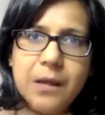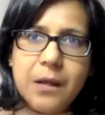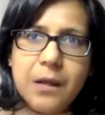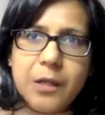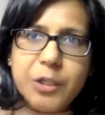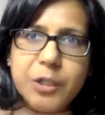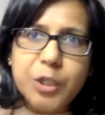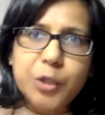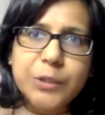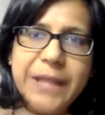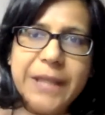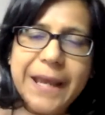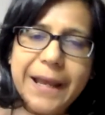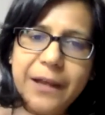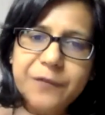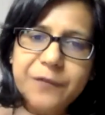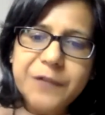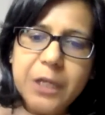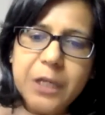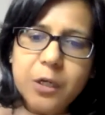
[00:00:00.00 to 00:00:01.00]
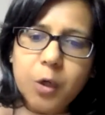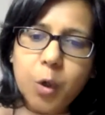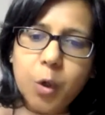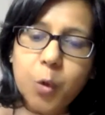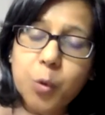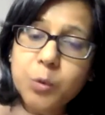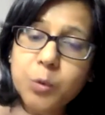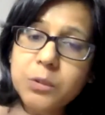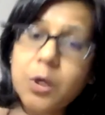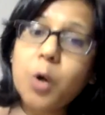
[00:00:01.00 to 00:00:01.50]
they have their
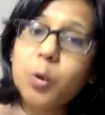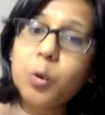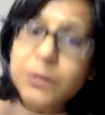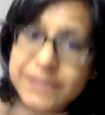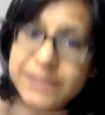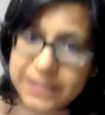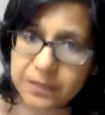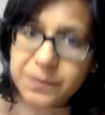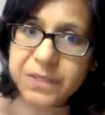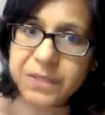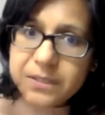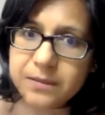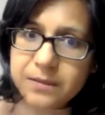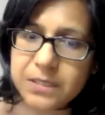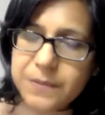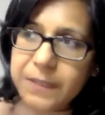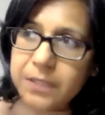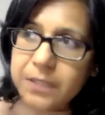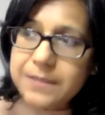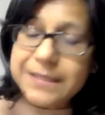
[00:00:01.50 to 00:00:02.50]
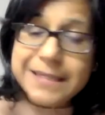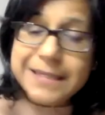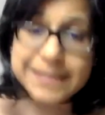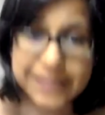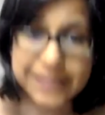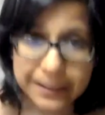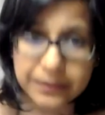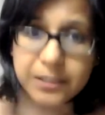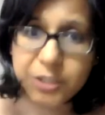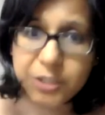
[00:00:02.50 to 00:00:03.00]
own wholesale business because they
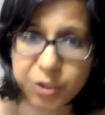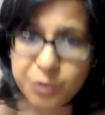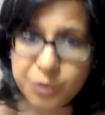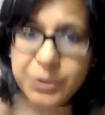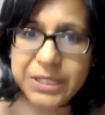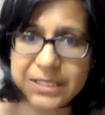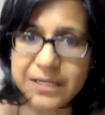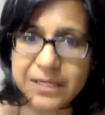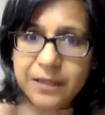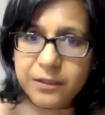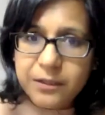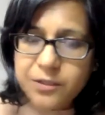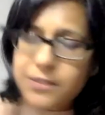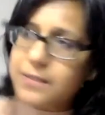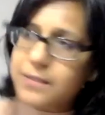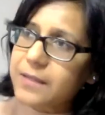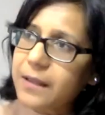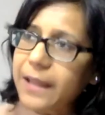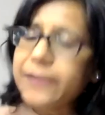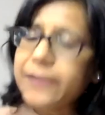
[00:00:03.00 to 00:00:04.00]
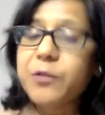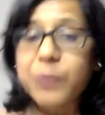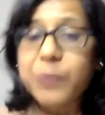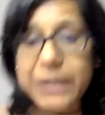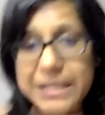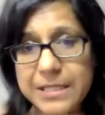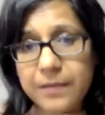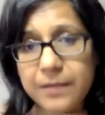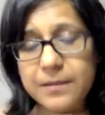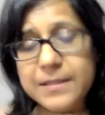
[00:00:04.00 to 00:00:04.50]
sell into retailers, and the
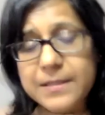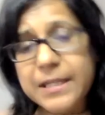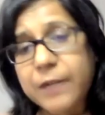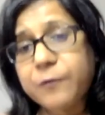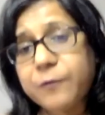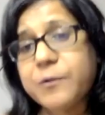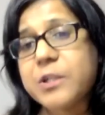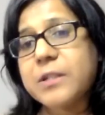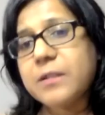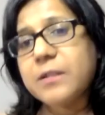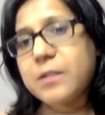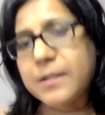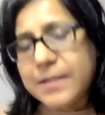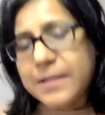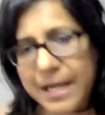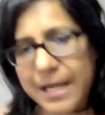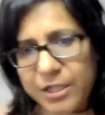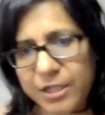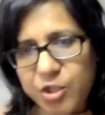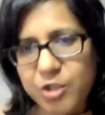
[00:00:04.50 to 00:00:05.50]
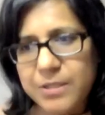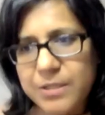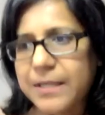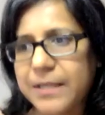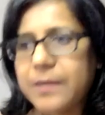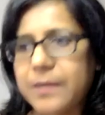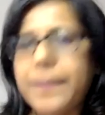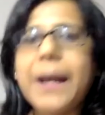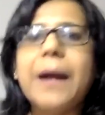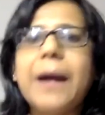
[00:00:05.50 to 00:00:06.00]
retailers give transaction
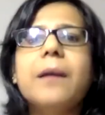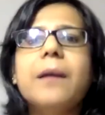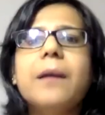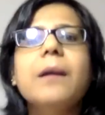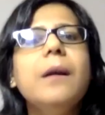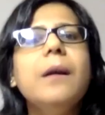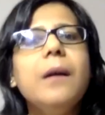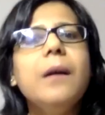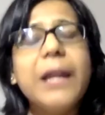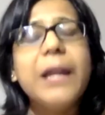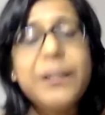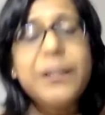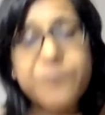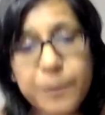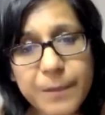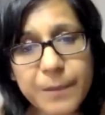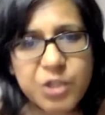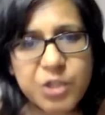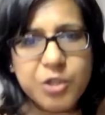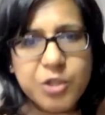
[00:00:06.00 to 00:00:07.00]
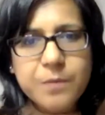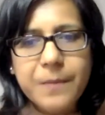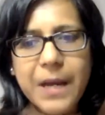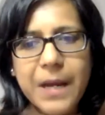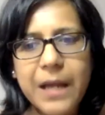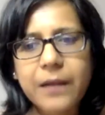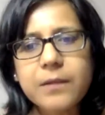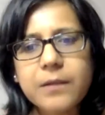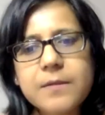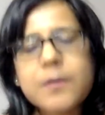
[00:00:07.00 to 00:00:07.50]
data back, information
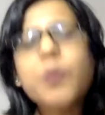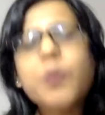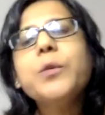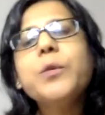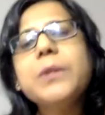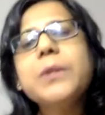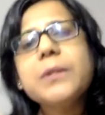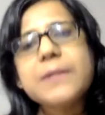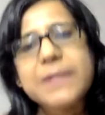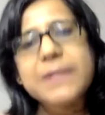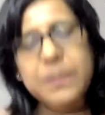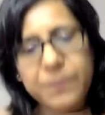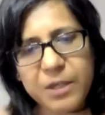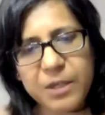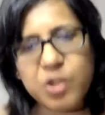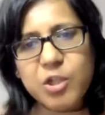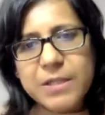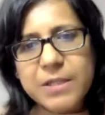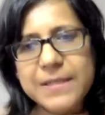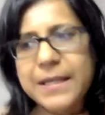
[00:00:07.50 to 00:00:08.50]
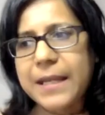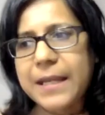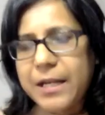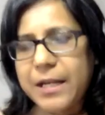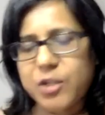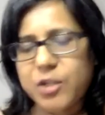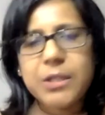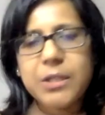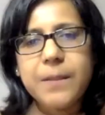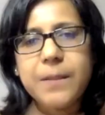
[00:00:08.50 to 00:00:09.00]
back, so the CPGs can
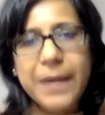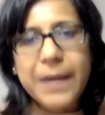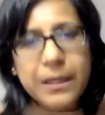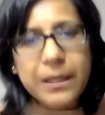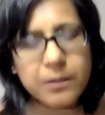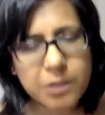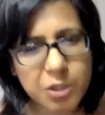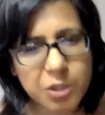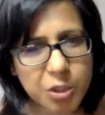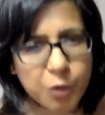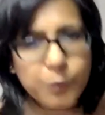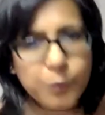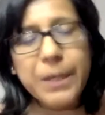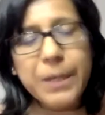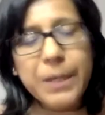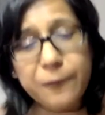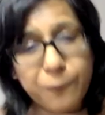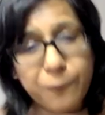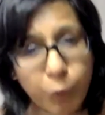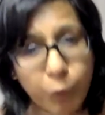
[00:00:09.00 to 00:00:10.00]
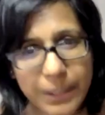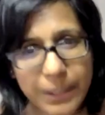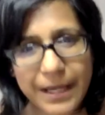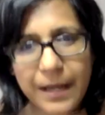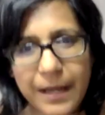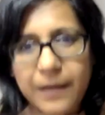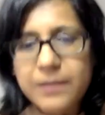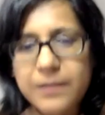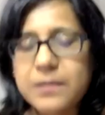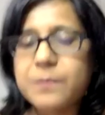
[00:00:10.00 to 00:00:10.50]
actually better tune, better
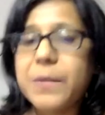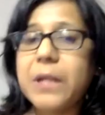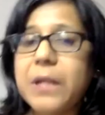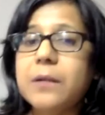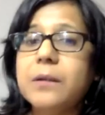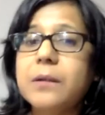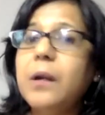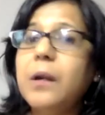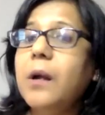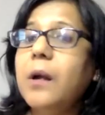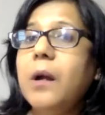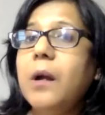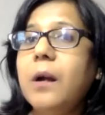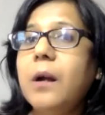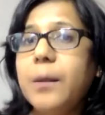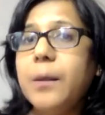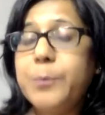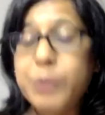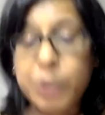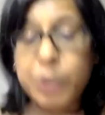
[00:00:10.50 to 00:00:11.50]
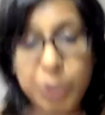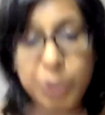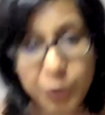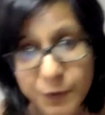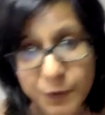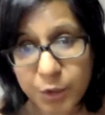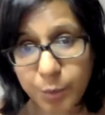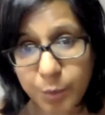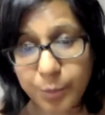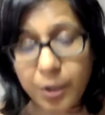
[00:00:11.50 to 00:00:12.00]
forecast, better produce
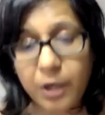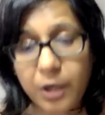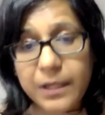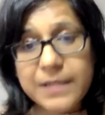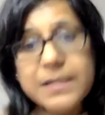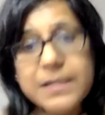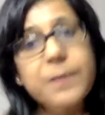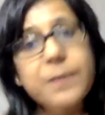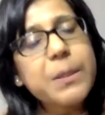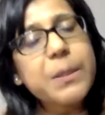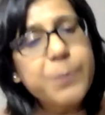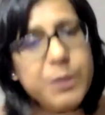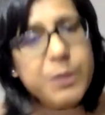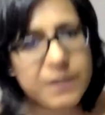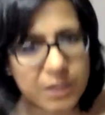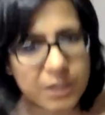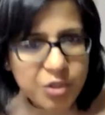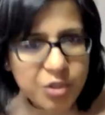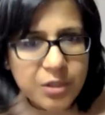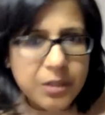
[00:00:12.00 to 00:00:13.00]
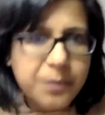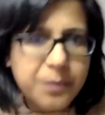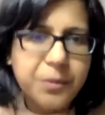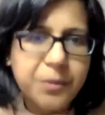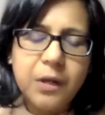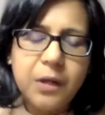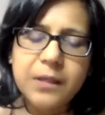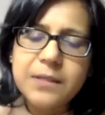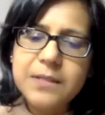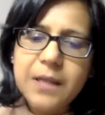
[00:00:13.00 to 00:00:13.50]
new products, and better position the
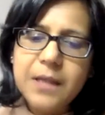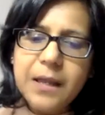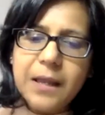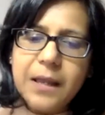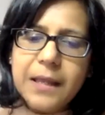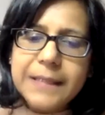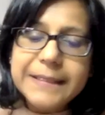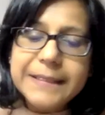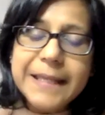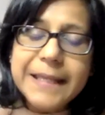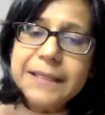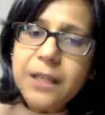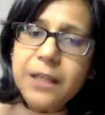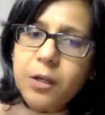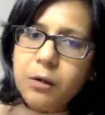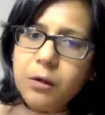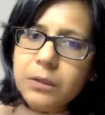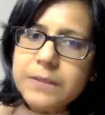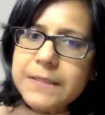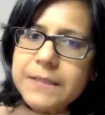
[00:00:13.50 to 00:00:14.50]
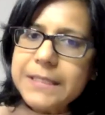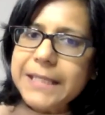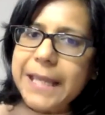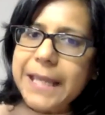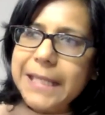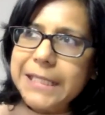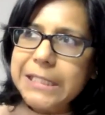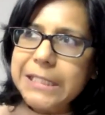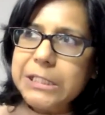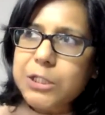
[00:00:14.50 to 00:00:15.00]
products. Then they're also
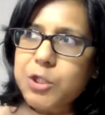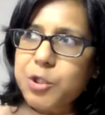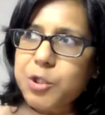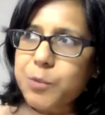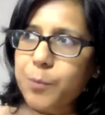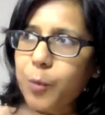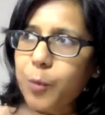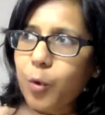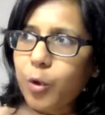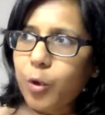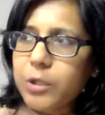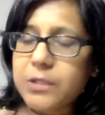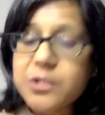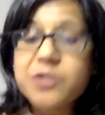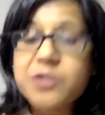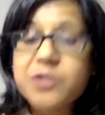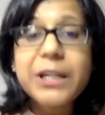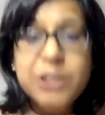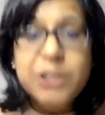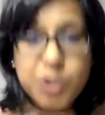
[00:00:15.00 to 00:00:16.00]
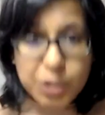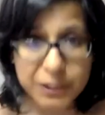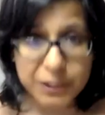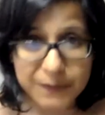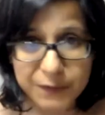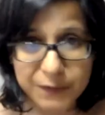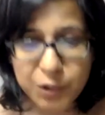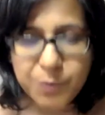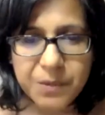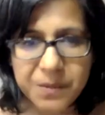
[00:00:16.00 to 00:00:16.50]
getting into more direct to
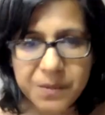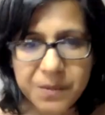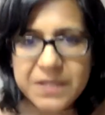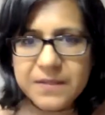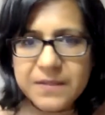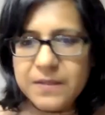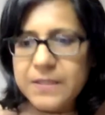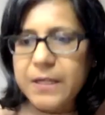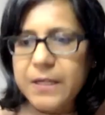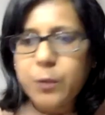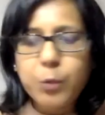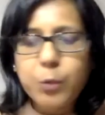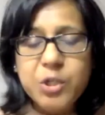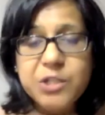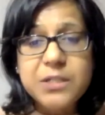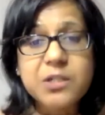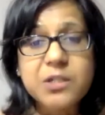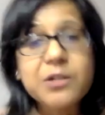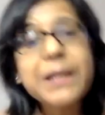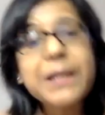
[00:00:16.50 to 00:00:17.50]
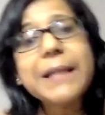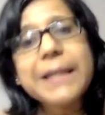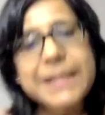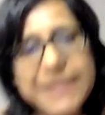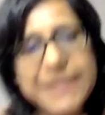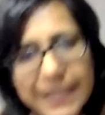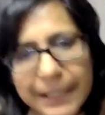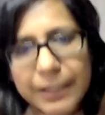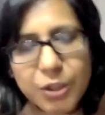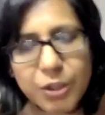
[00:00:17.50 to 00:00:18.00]
consumer business, right? Which is directly
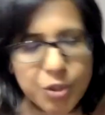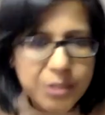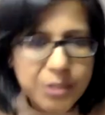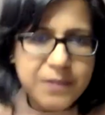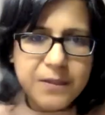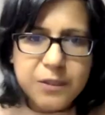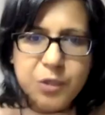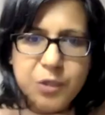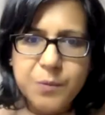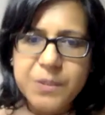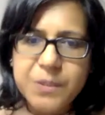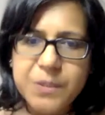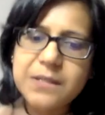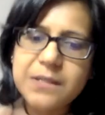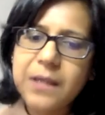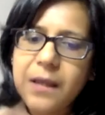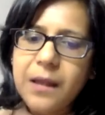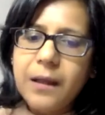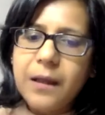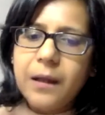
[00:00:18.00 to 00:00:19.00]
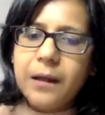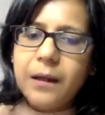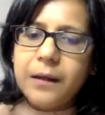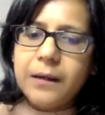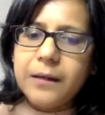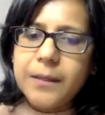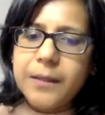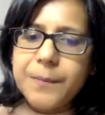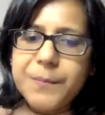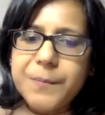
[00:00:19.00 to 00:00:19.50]
selling to consumers.
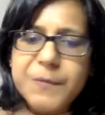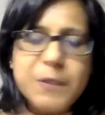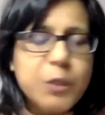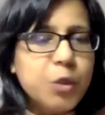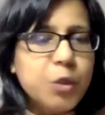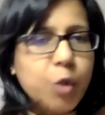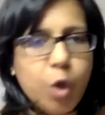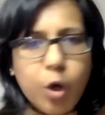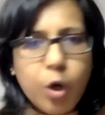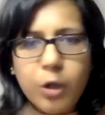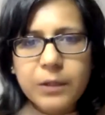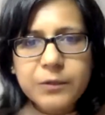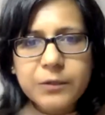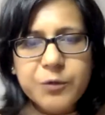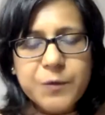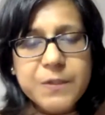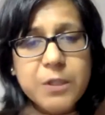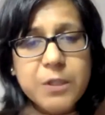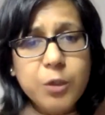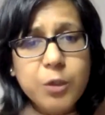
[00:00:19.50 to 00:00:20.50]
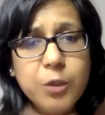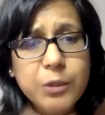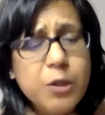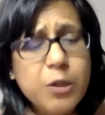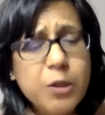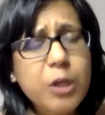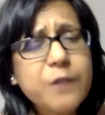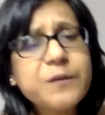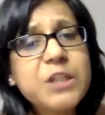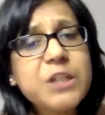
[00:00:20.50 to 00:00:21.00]
So you call those, there's a
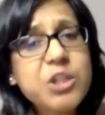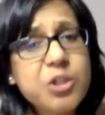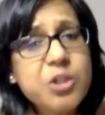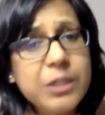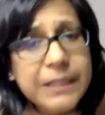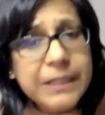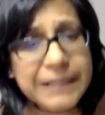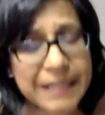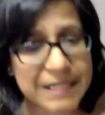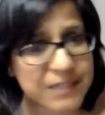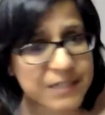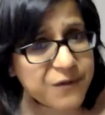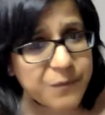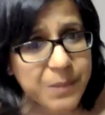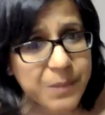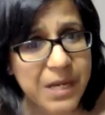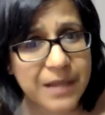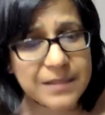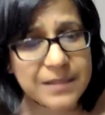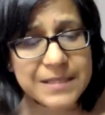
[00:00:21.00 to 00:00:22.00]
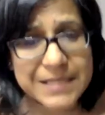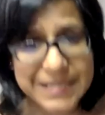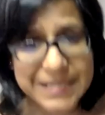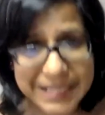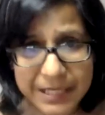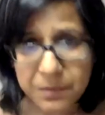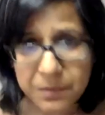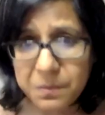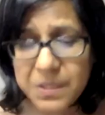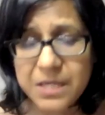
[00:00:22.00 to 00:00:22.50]
lot of digitally native brands,
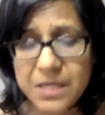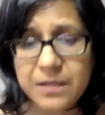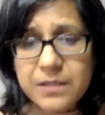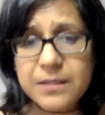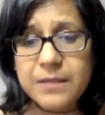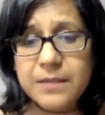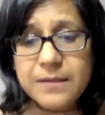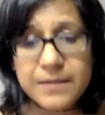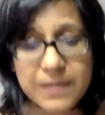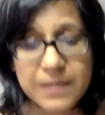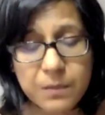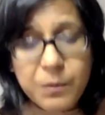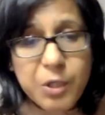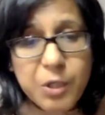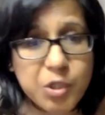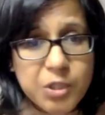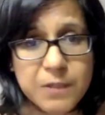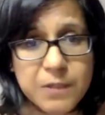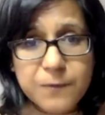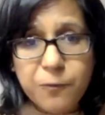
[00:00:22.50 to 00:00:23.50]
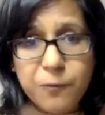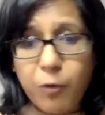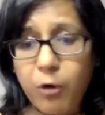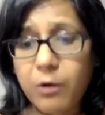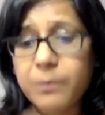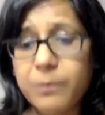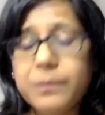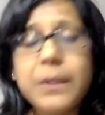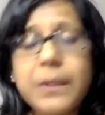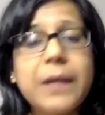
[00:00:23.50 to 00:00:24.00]
DNBs, so the CPGs
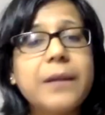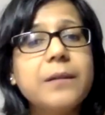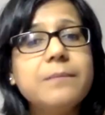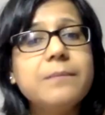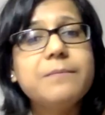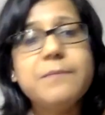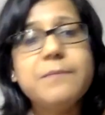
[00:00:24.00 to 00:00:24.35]
form, like